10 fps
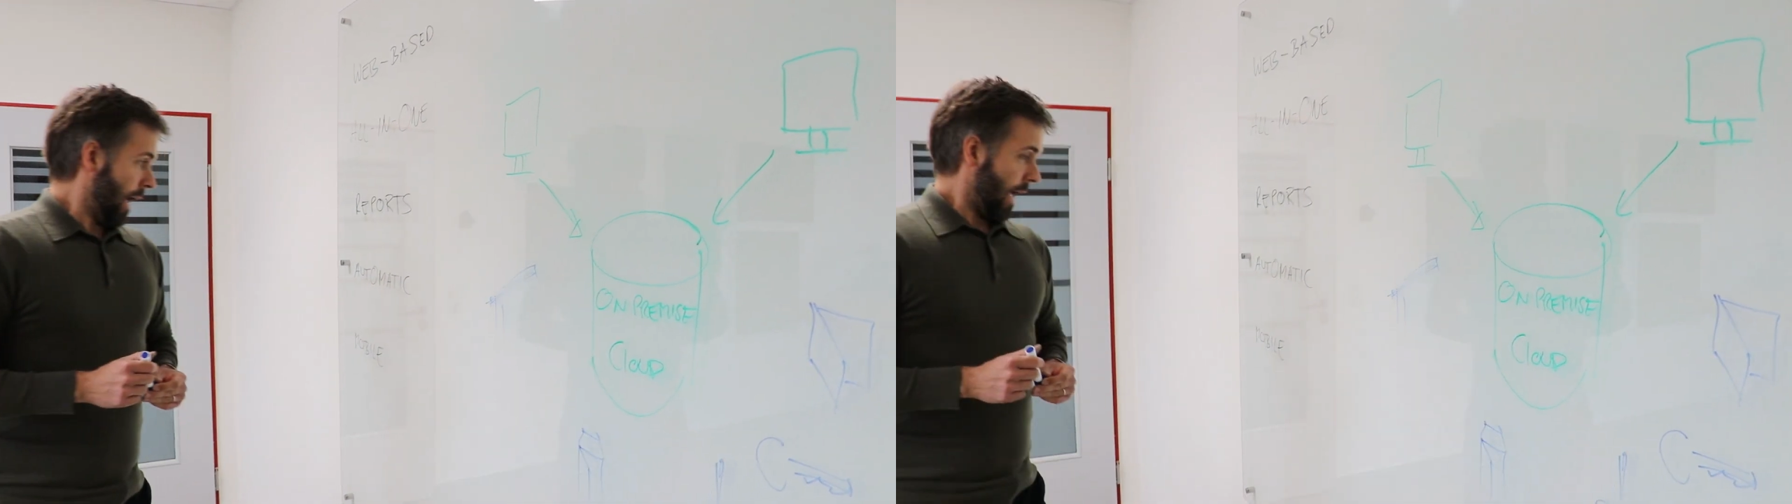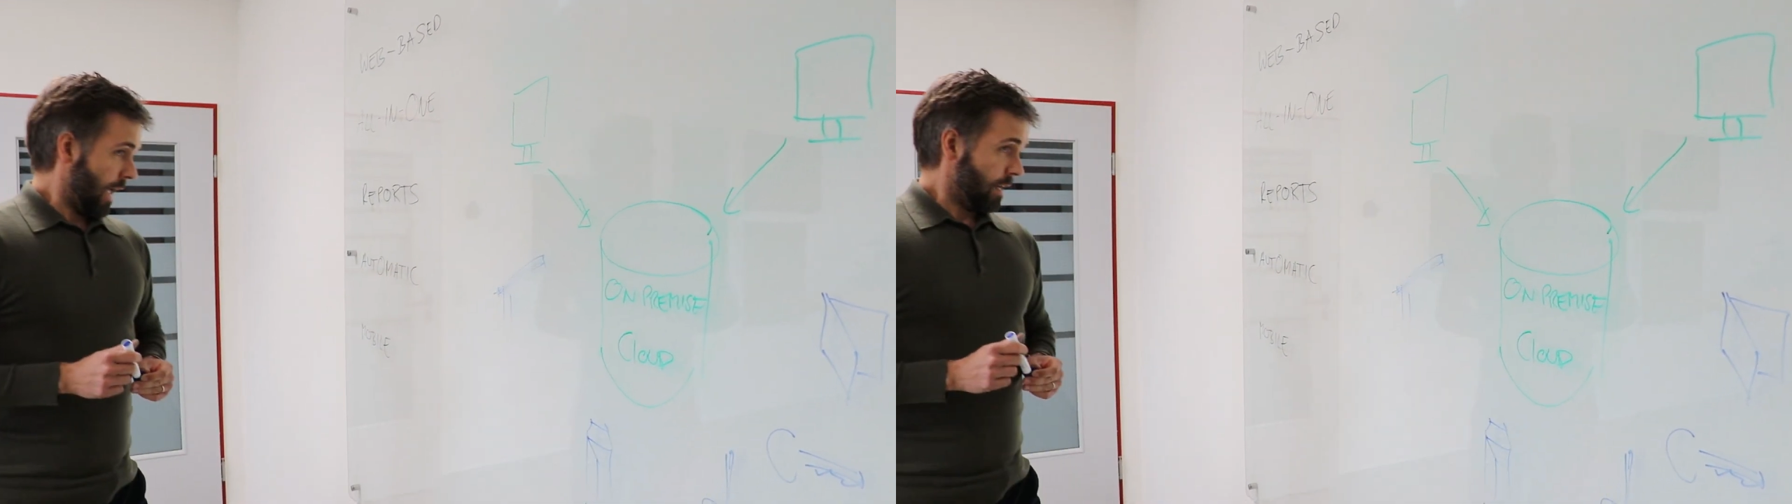
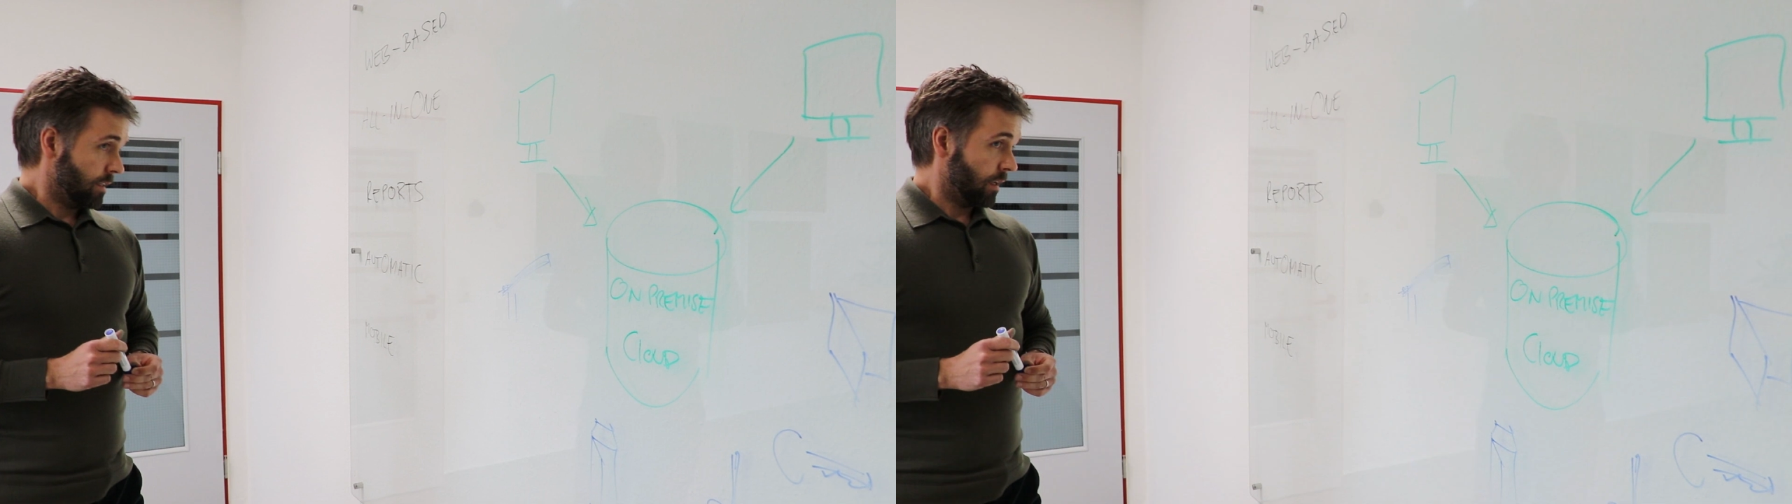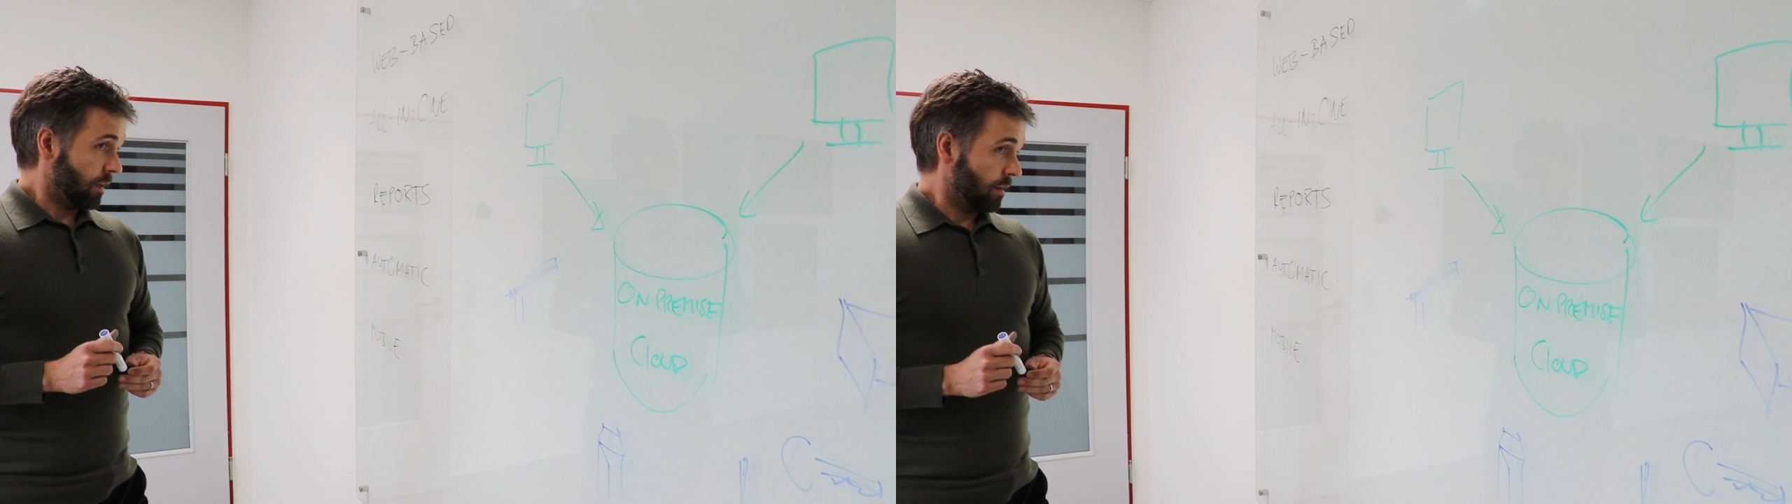
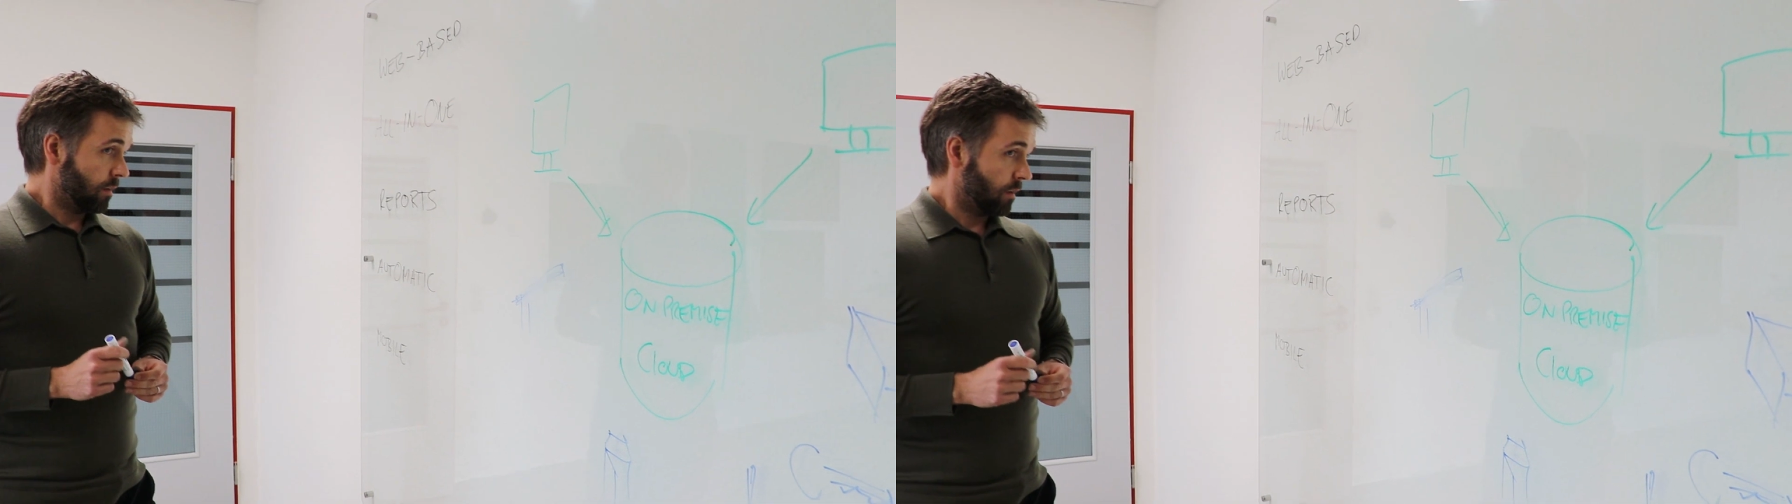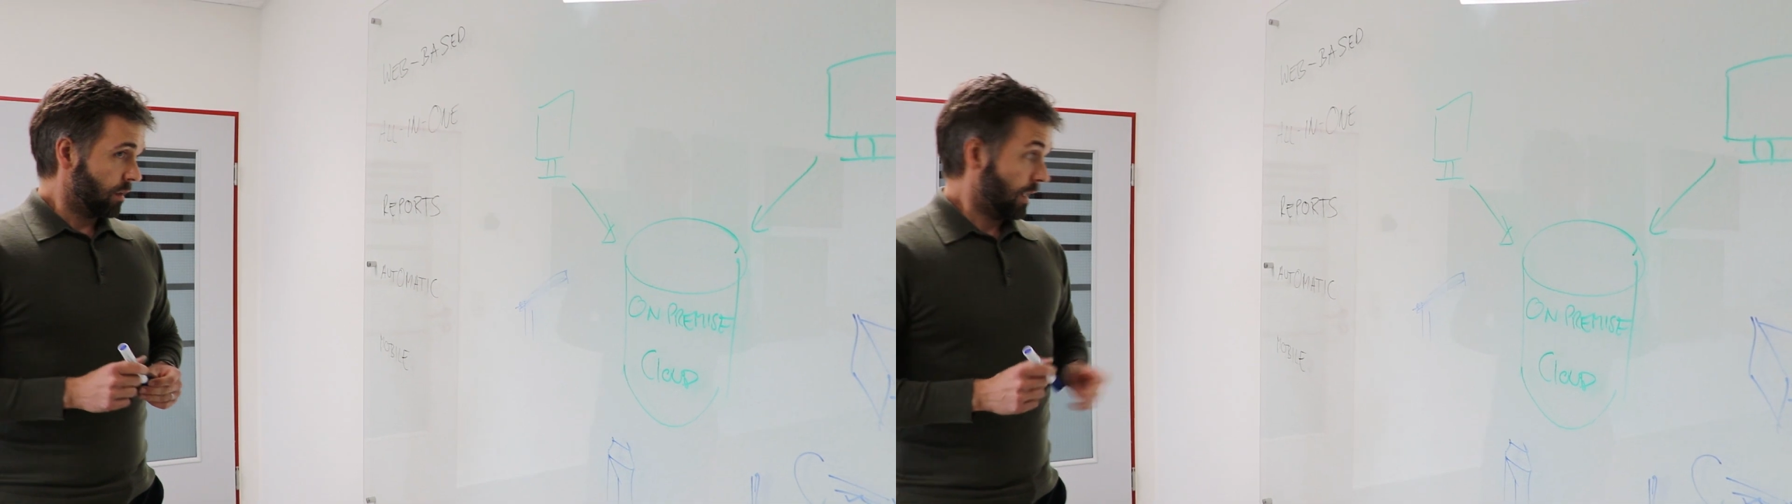And
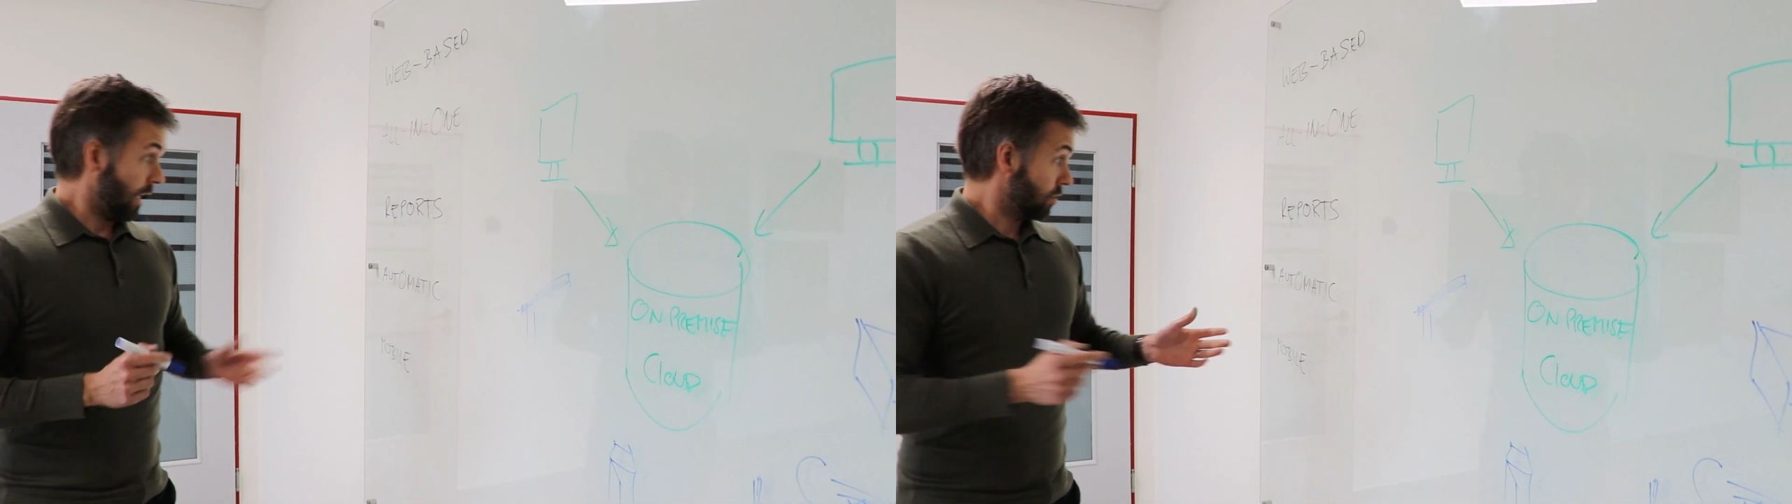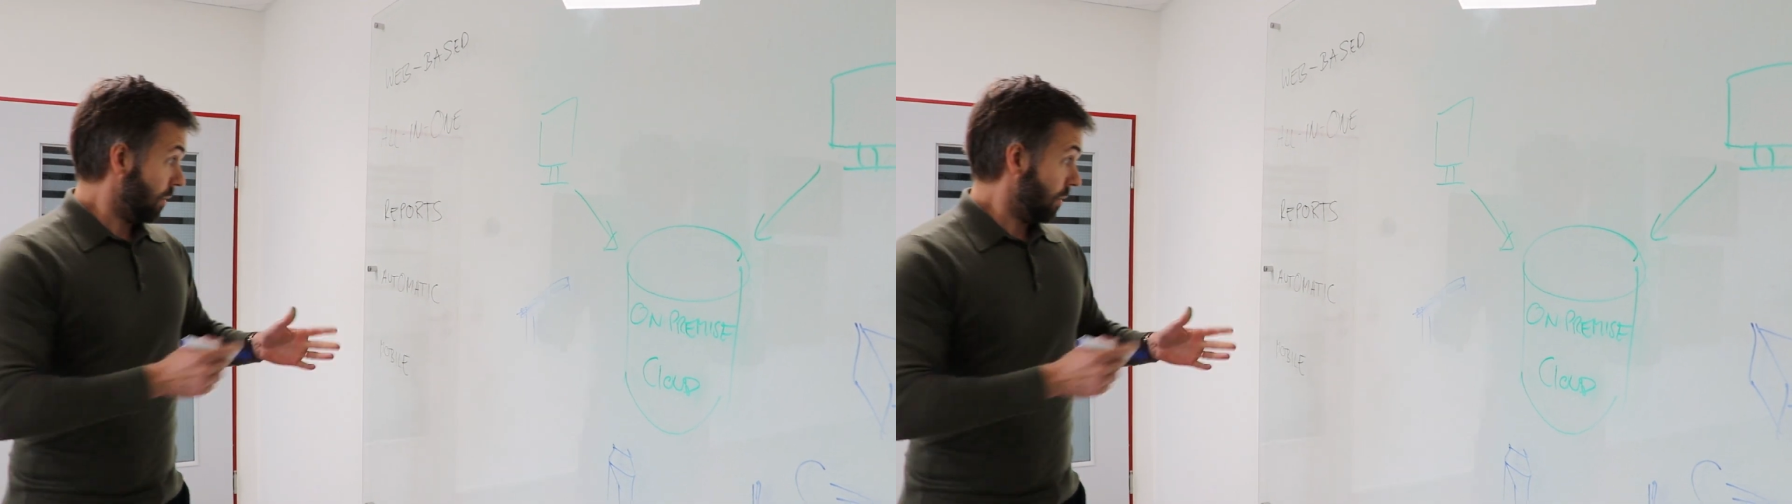yeah,